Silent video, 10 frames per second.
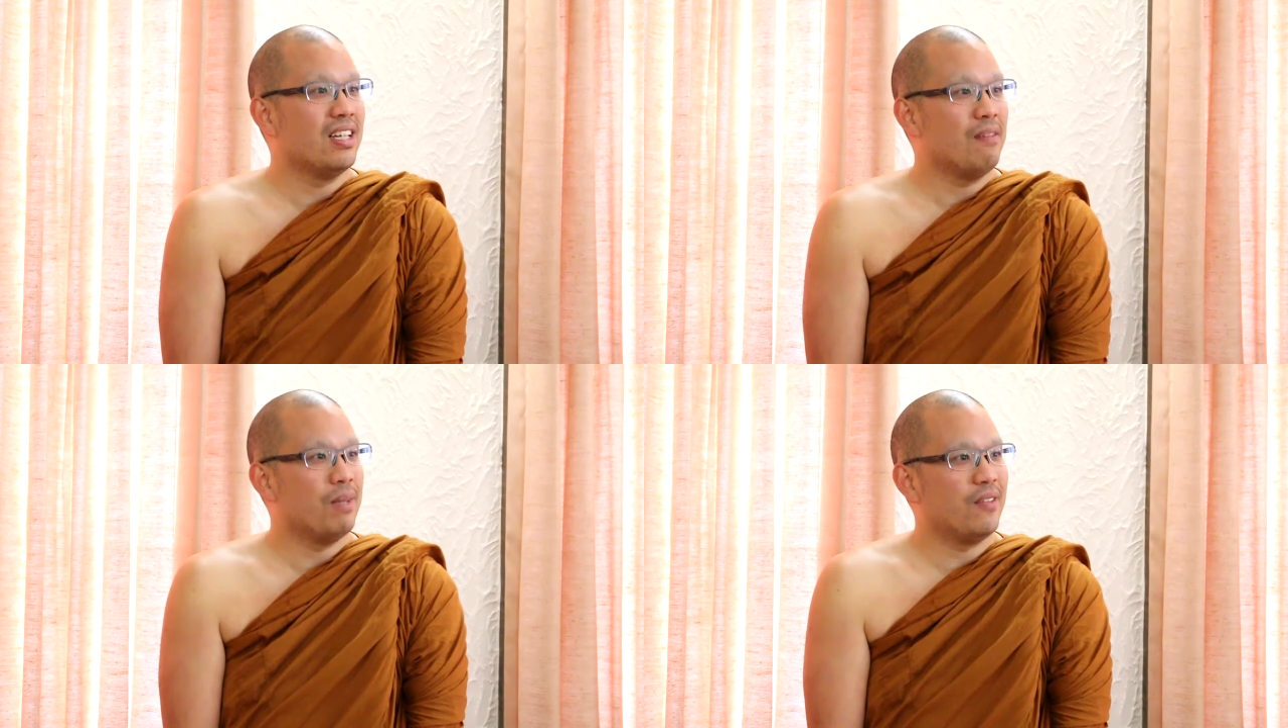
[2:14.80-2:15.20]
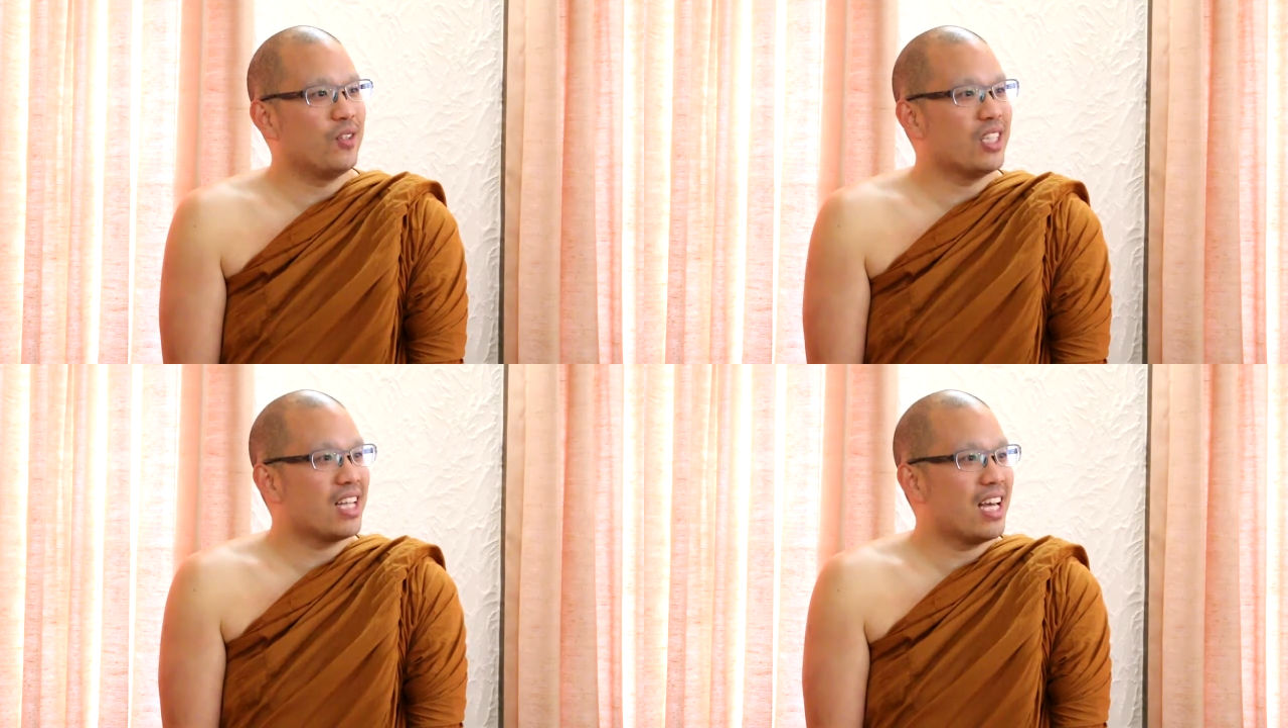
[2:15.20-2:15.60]
But if
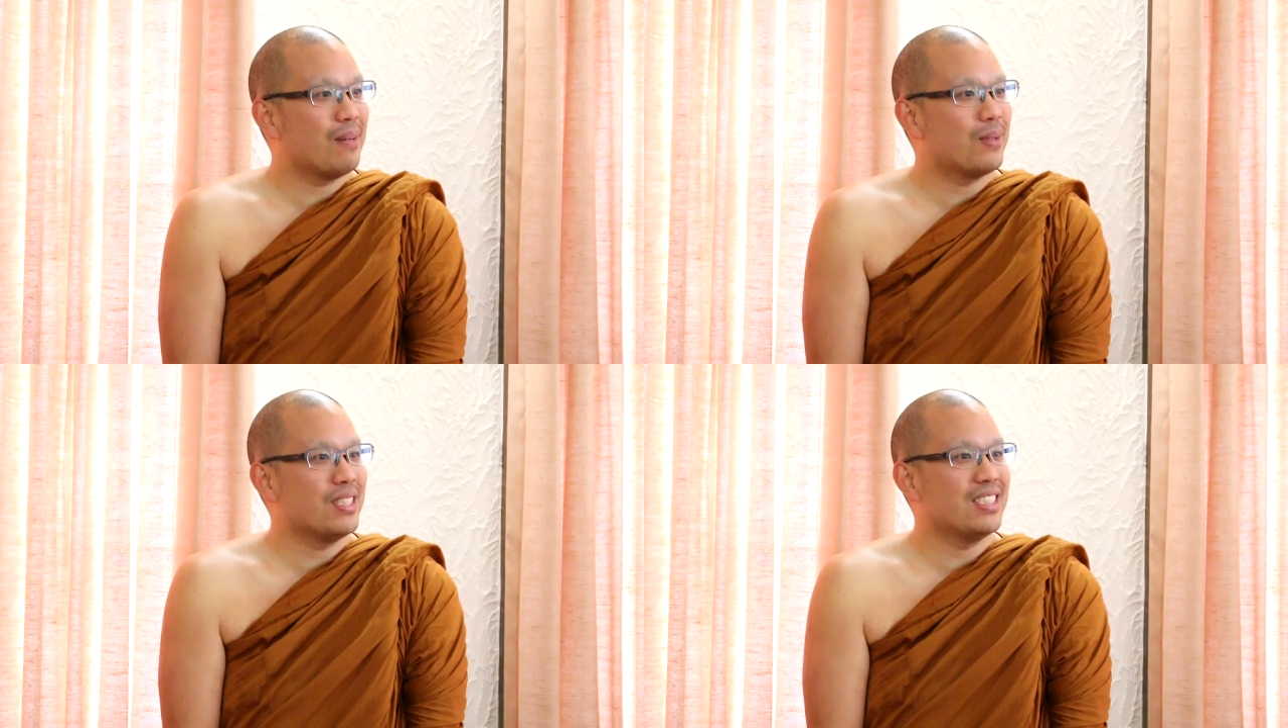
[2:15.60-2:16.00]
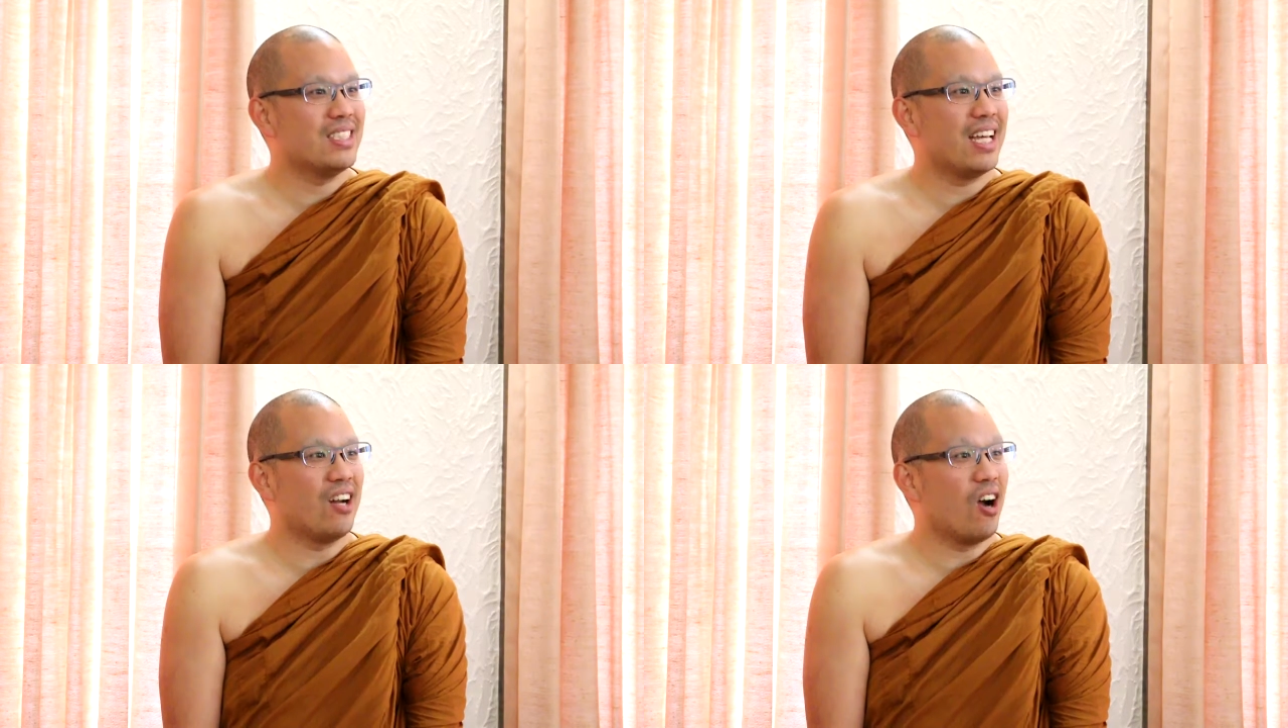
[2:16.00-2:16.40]
you're the kind of
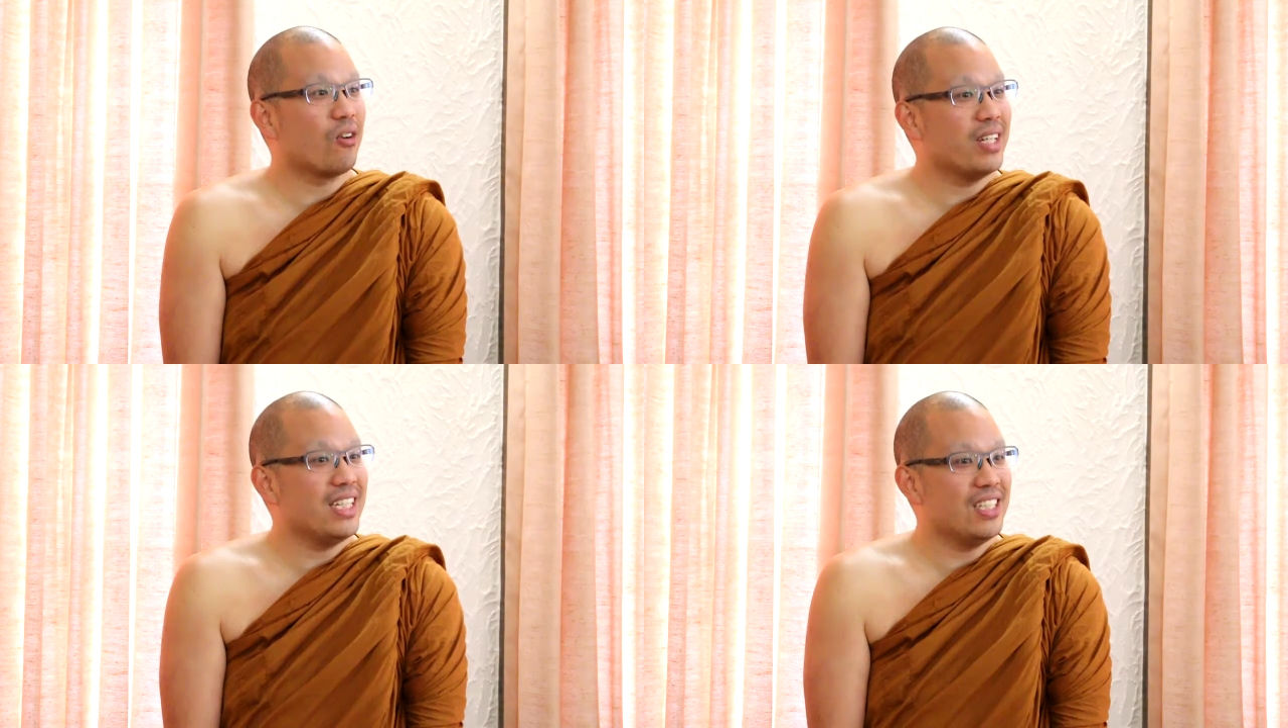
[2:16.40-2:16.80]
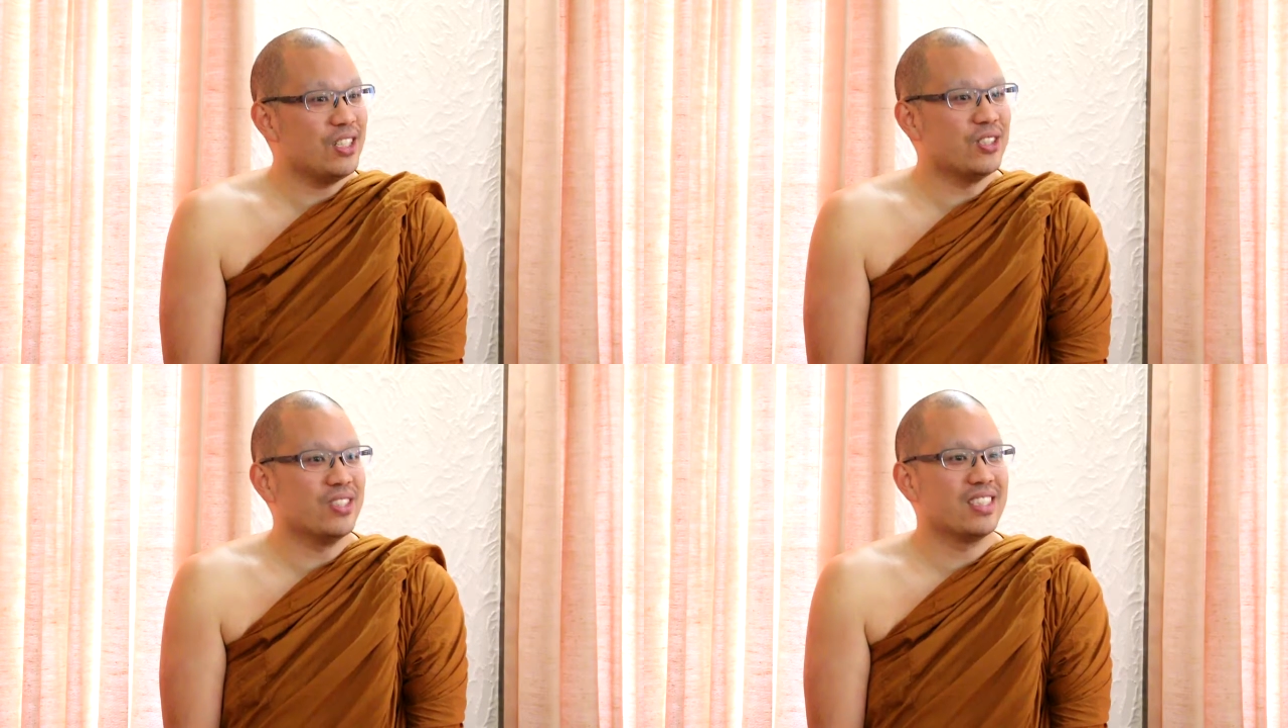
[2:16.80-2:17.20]
person that already
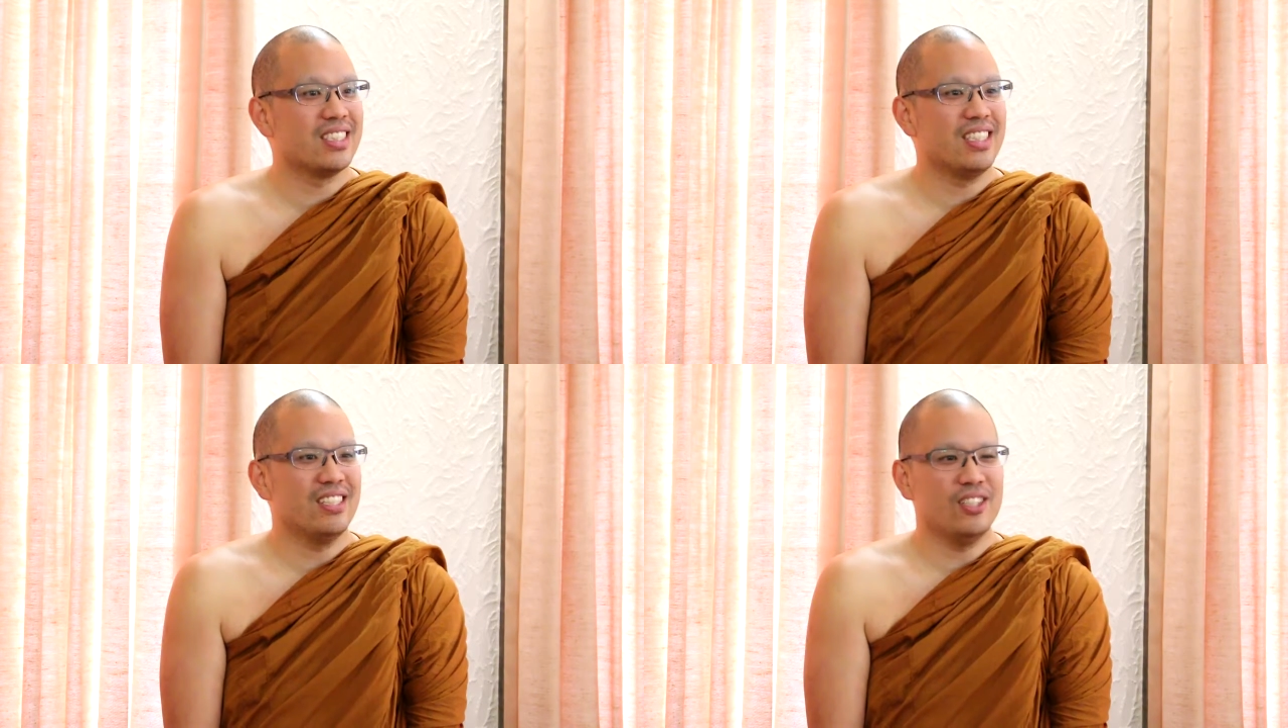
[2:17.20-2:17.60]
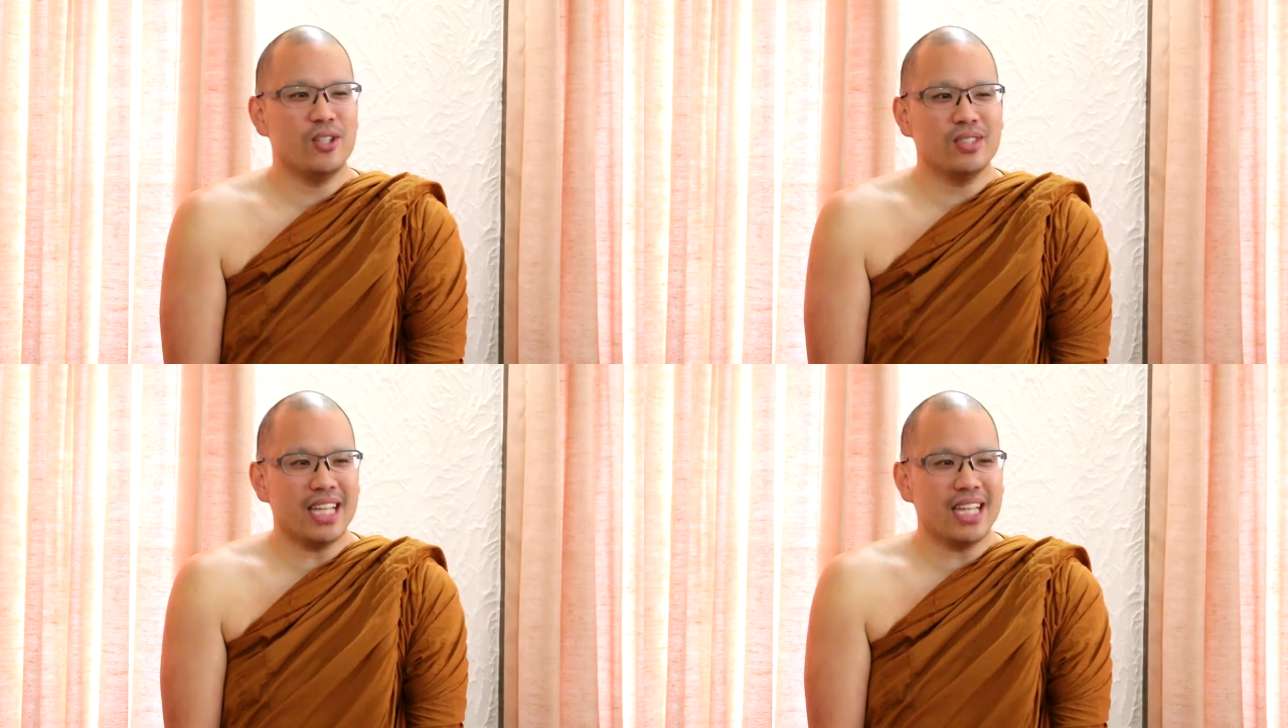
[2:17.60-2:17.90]
knows